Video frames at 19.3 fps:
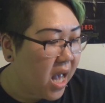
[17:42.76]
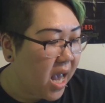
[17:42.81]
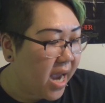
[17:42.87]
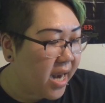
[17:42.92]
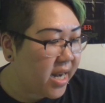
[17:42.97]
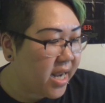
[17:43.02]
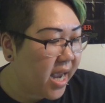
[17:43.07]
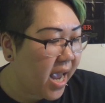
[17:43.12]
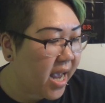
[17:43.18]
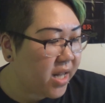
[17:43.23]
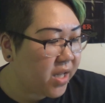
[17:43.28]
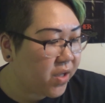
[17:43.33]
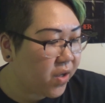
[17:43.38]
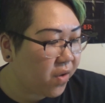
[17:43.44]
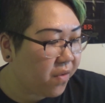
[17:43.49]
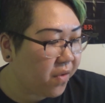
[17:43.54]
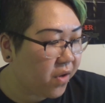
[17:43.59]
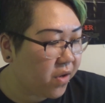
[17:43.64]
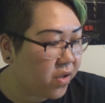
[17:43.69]
And he heads
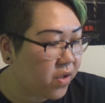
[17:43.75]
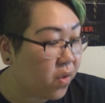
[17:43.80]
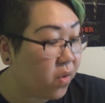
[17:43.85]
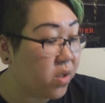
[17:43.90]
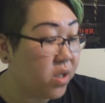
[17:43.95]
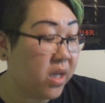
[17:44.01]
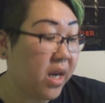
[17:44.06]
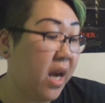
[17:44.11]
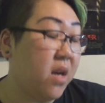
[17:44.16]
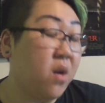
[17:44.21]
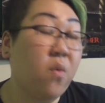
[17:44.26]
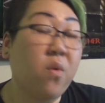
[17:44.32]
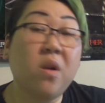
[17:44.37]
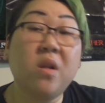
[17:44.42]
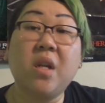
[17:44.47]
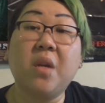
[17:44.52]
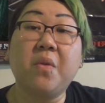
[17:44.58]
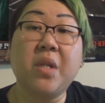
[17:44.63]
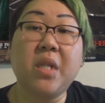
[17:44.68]
over towards kind of
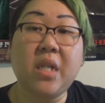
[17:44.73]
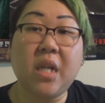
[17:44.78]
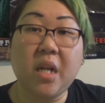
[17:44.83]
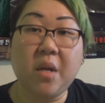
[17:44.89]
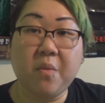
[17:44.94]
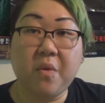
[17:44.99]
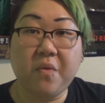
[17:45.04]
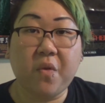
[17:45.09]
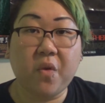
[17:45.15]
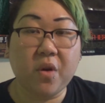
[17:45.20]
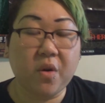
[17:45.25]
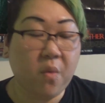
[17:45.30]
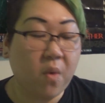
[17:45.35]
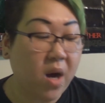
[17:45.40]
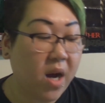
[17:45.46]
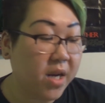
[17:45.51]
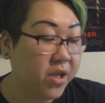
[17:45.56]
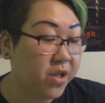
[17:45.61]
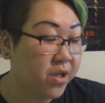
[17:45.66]
where they were sitting before to
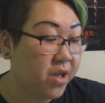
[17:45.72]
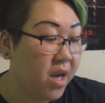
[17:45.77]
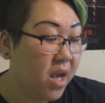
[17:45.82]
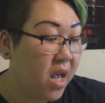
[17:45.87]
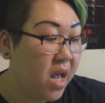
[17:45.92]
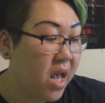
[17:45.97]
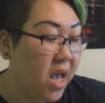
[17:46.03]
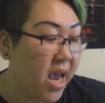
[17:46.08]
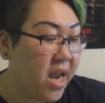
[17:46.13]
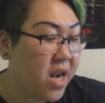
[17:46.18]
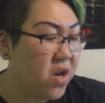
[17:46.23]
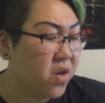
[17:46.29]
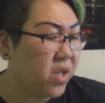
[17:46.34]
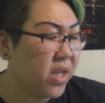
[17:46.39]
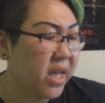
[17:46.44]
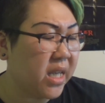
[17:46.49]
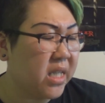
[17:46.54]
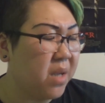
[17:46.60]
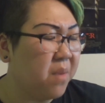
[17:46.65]
watch. And
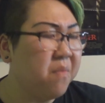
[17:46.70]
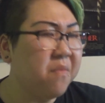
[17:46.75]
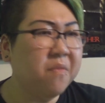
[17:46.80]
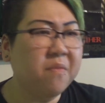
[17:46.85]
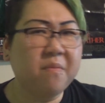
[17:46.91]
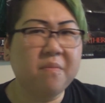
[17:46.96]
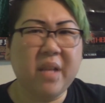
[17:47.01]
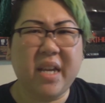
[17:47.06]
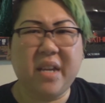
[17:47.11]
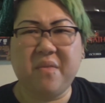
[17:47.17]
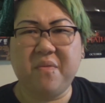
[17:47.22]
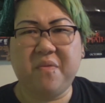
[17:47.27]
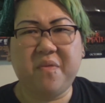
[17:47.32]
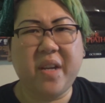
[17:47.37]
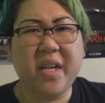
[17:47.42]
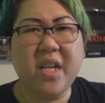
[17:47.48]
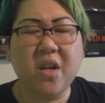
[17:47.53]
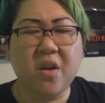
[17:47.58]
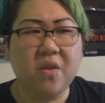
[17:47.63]
there's some
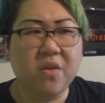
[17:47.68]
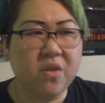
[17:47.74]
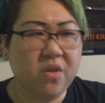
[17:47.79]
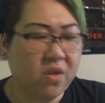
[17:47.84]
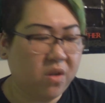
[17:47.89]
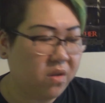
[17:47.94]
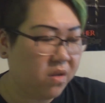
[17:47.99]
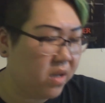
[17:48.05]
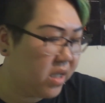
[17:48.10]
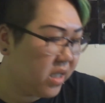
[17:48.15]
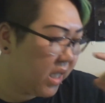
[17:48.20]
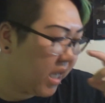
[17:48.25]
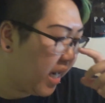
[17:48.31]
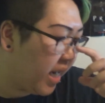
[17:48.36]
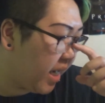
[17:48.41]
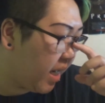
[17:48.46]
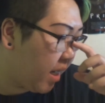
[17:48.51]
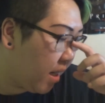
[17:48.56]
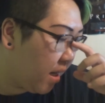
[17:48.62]
video, and it's
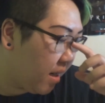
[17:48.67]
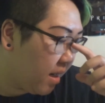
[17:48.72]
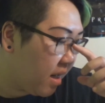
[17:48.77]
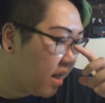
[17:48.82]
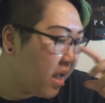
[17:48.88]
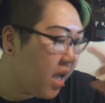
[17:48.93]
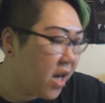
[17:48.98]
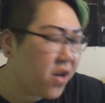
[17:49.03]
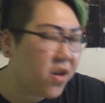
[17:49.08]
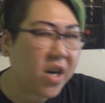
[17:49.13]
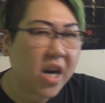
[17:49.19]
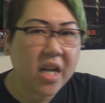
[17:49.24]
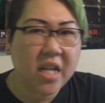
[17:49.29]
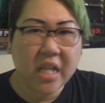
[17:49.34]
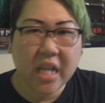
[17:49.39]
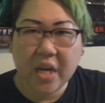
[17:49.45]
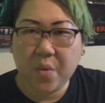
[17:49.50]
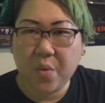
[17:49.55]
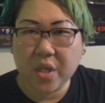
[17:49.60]
you're kind
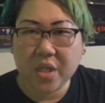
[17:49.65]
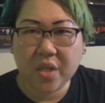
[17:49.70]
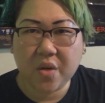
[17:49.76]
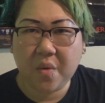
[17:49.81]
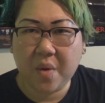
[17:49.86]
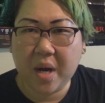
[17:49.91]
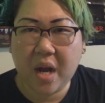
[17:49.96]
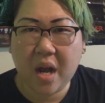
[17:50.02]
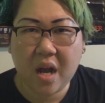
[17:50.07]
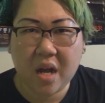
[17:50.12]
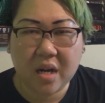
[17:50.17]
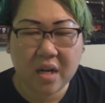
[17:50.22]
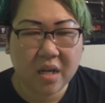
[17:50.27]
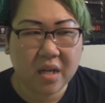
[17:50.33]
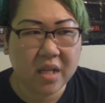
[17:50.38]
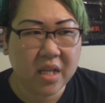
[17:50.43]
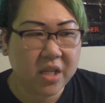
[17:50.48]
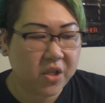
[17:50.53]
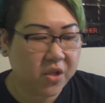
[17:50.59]
of like, what's going on?
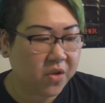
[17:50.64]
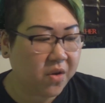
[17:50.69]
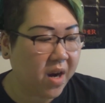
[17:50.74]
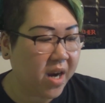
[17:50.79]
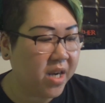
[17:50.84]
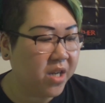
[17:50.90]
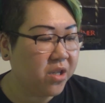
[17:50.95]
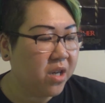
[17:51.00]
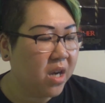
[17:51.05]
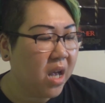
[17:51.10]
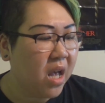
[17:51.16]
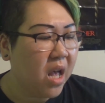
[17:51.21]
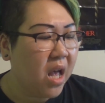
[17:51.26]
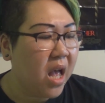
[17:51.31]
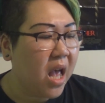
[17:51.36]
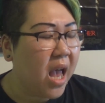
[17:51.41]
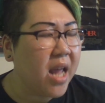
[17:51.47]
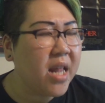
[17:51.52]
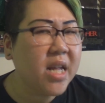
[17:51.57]
Huh, that's strange.
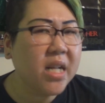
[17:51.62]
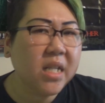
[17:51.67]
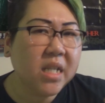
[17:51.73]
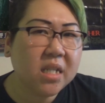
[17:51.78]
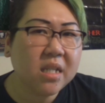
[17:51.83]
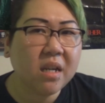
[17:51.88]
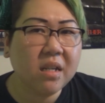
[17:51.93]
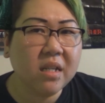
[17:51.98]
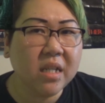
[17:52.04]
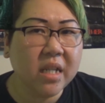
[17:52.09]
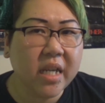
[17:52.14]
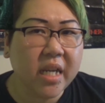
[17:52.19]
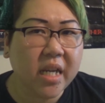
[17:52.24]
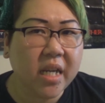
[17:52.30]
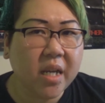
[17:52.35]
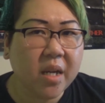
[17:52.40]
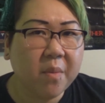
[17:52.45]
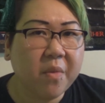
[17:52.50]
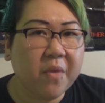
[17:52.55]
And then
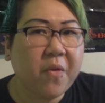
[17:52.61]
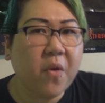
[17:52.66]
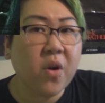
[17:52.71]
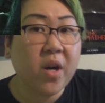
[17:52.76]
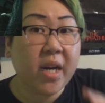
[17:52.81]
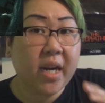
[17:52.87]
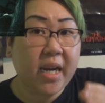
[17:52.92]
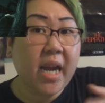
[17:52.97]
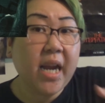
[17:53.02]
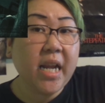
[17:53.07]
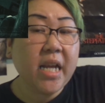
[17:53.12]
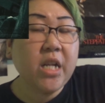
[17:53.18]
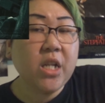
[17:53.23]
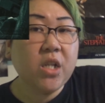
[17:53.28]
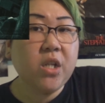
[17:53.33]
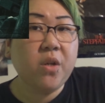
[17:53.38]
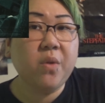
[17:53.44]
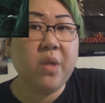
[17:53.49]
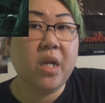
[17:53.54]
suddenly, before
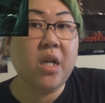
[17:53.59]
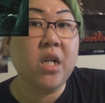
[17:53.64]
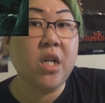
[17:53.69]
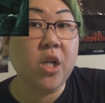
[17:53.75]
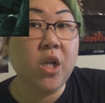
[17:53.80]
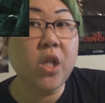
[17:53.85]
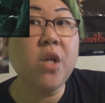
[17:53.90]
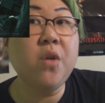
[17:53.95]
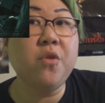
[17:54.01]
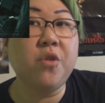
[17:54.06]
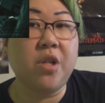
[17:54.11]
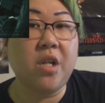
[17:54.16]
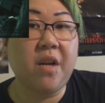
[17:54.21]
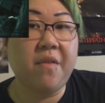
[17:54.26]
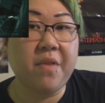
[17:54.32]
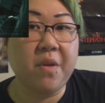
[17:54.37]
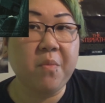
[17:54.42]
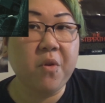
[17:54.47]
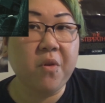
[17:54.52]
getting to the conclusion
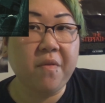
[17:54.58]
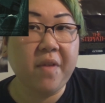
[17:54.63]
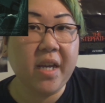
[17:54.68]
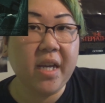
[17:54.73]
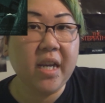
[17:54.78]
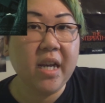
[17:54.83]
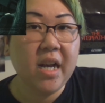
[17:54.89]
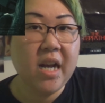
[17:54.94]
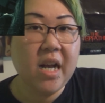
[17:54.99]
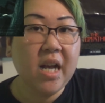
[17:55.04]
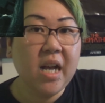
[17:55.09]
of the movie,